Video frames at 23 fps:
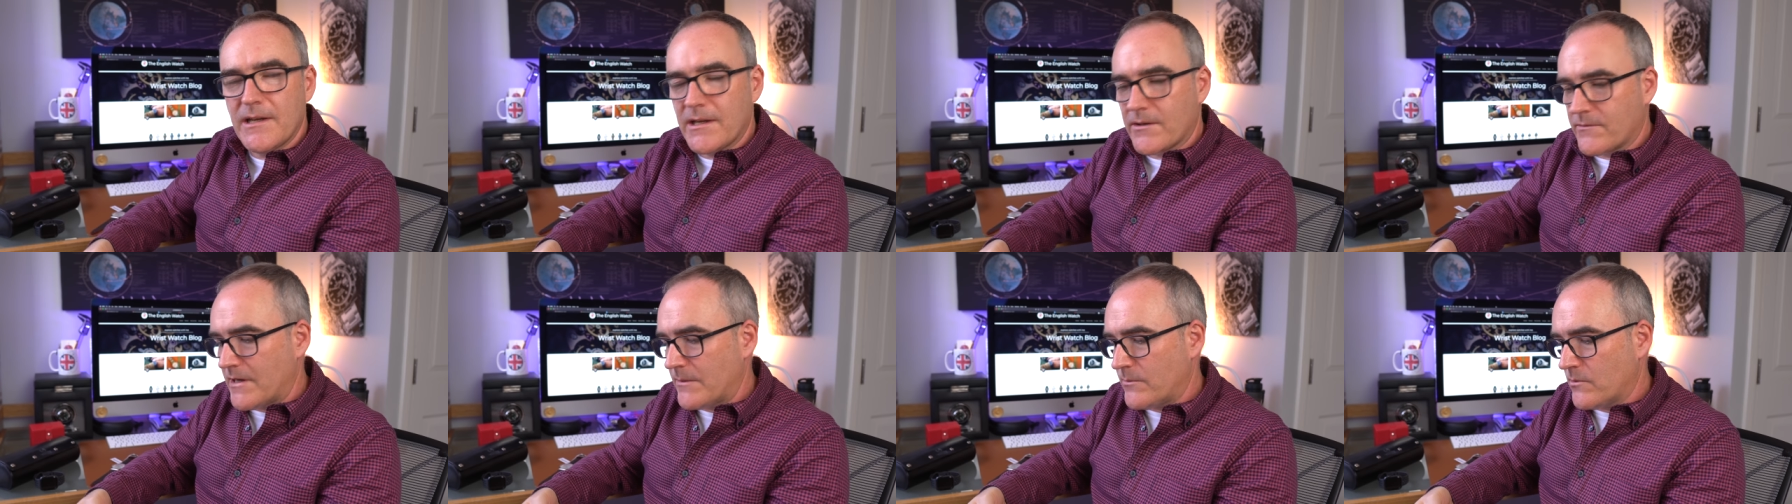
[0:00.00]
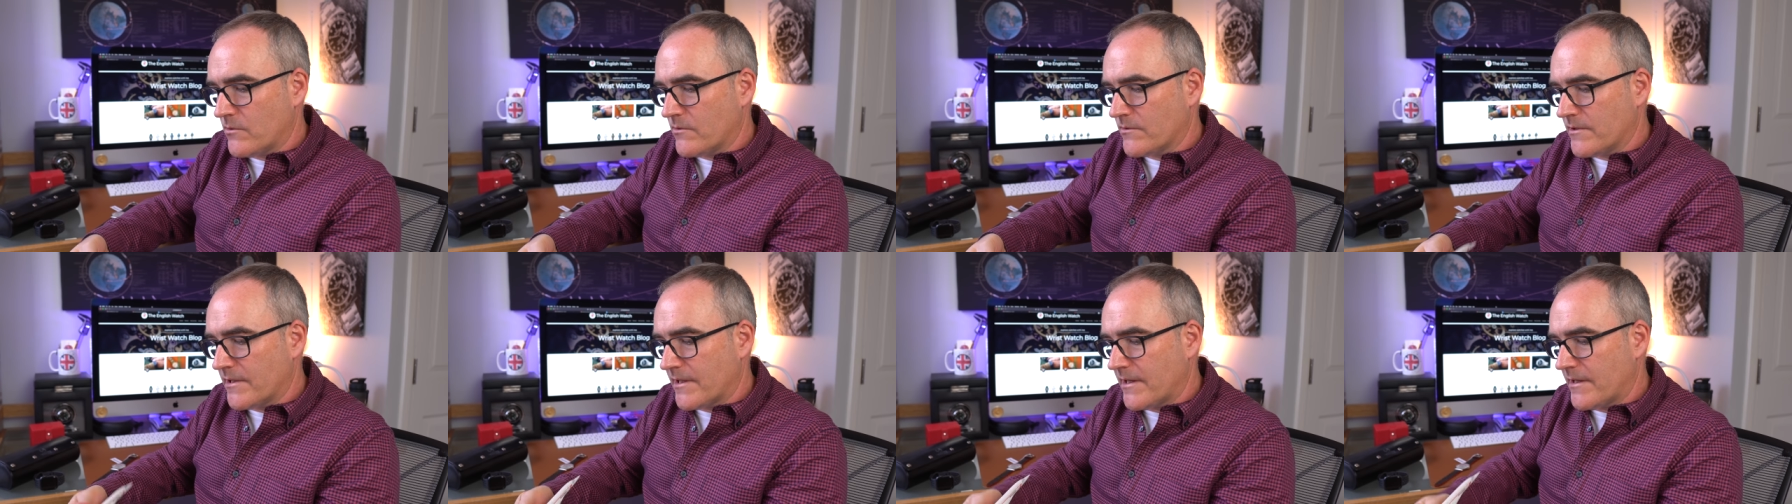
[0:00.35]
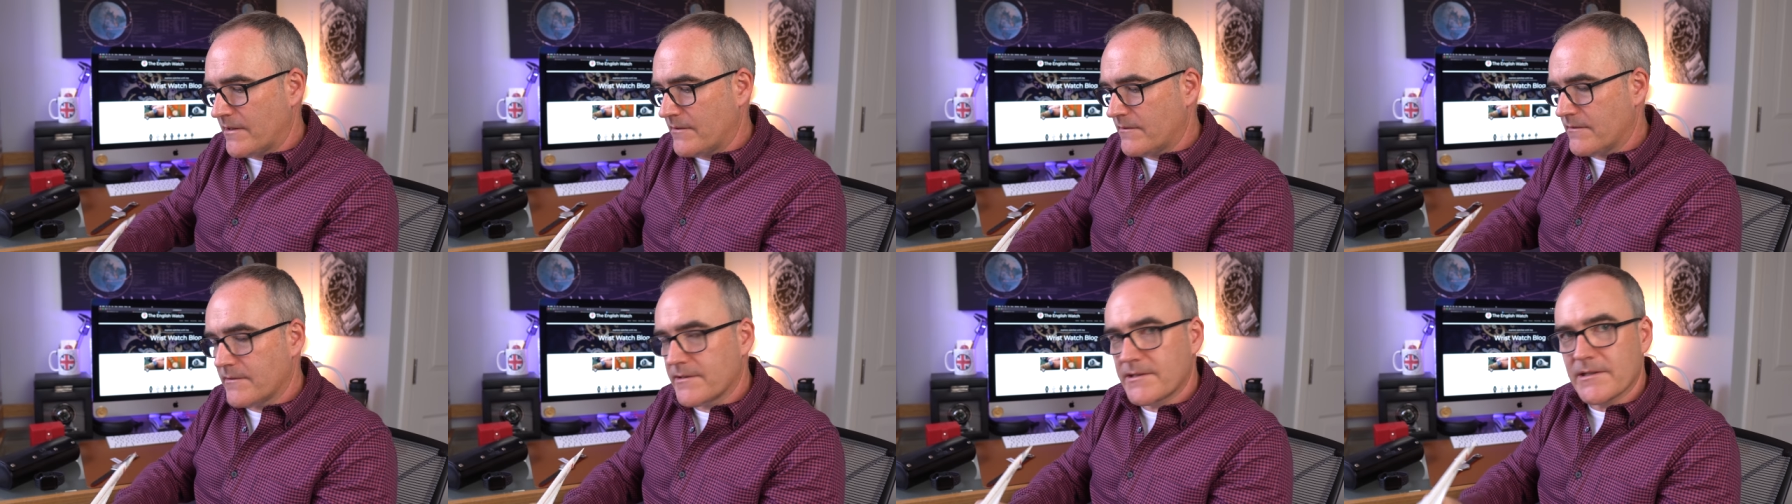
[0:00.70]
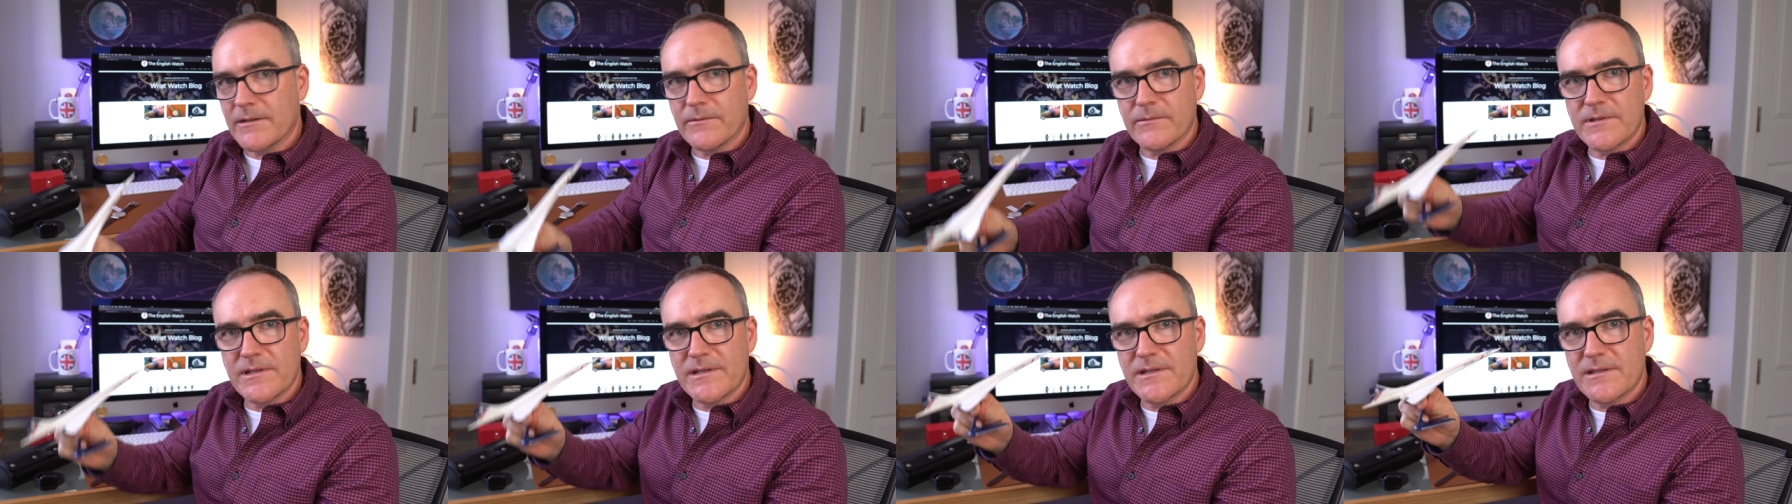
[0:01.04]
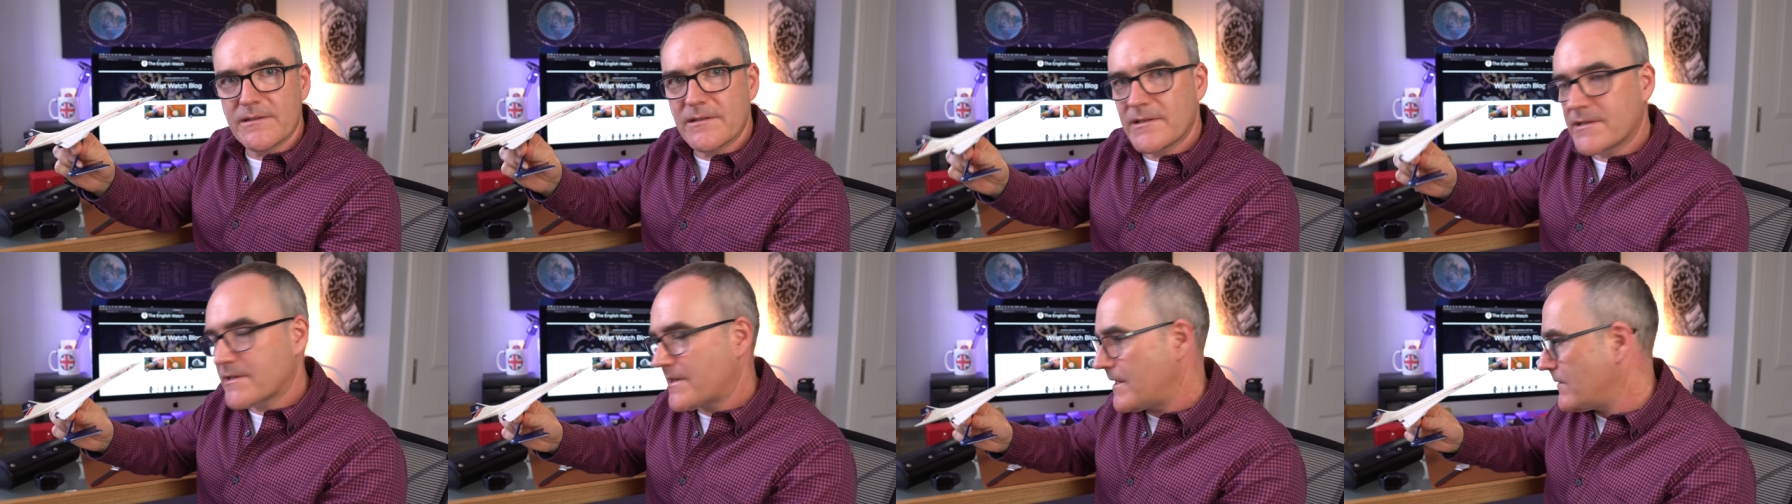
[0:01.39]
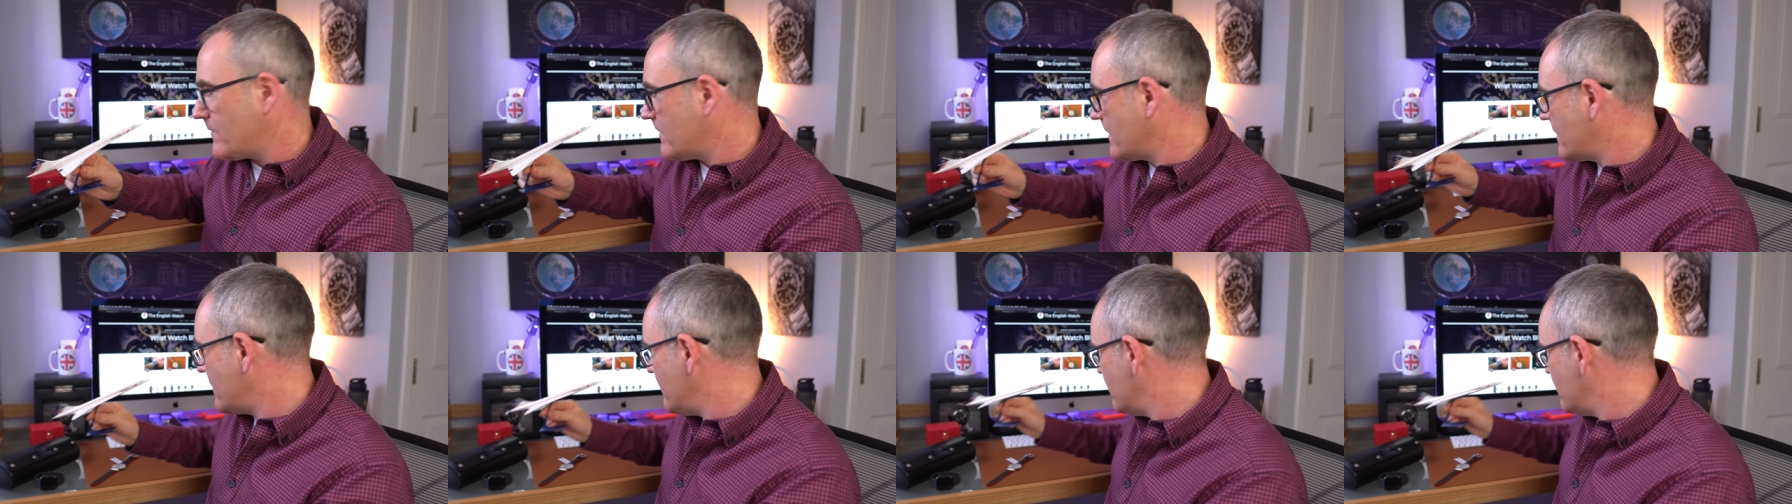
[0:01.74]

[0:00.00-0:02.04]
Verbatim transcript: grab one on the go. So we'll just, just get rid of